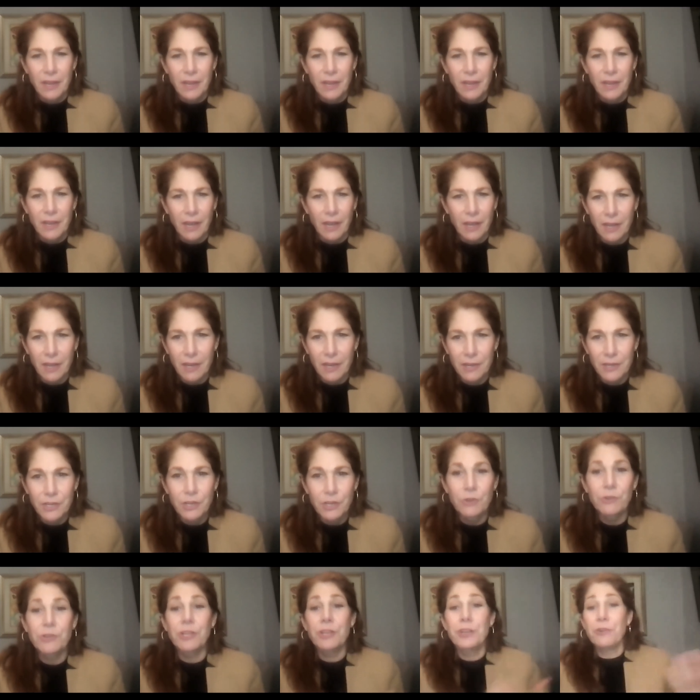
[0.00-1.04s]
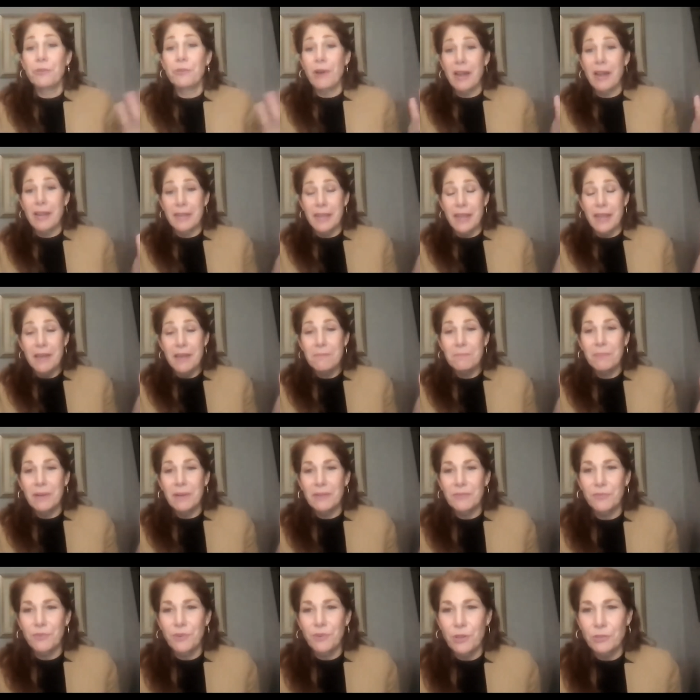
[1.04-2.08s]
uh, noted who I am,
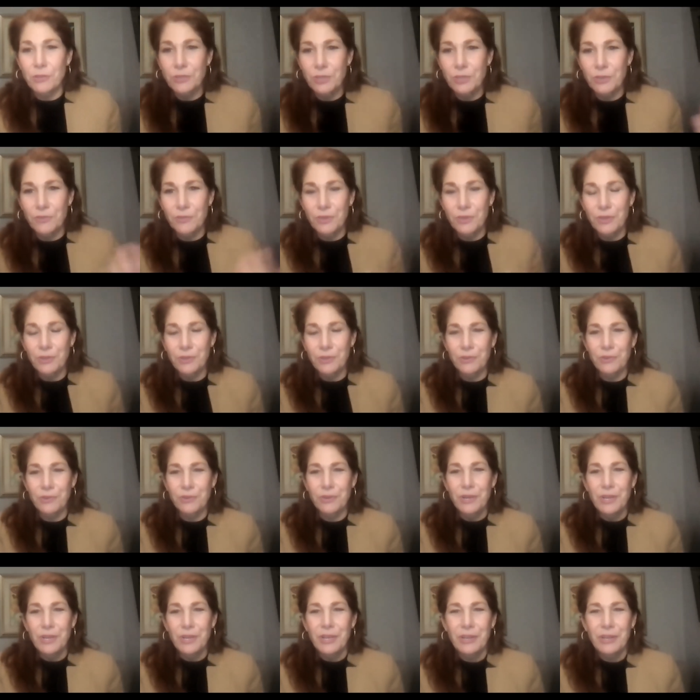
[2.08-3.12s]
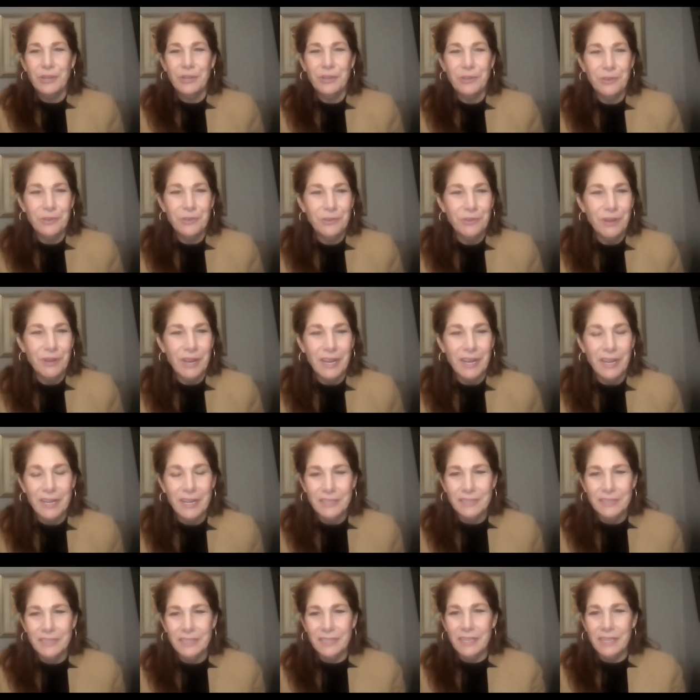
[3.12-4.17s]
but for those of you who uh,
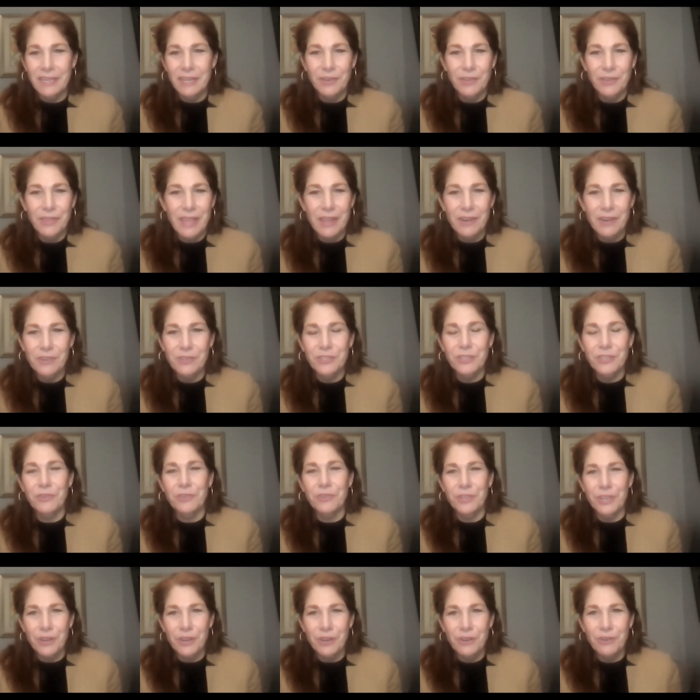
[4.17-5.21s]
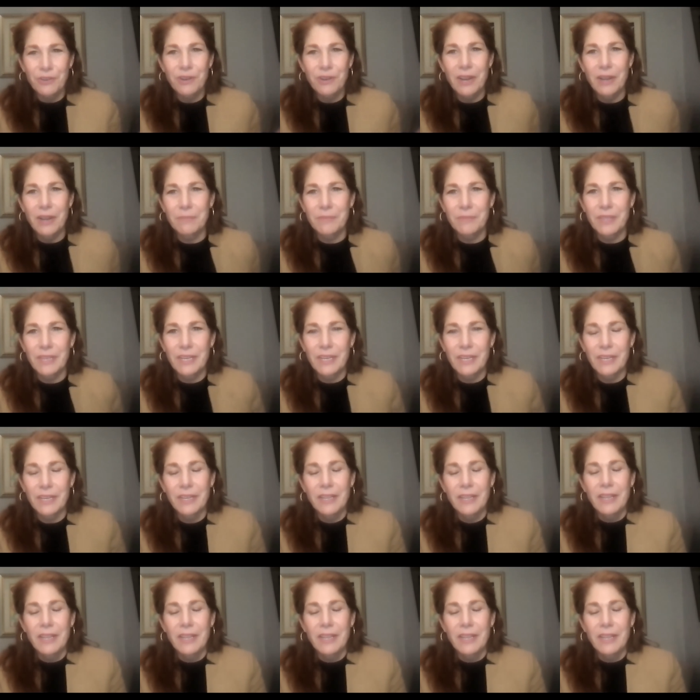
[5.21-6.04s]
didn't hear that or don't know, I'm the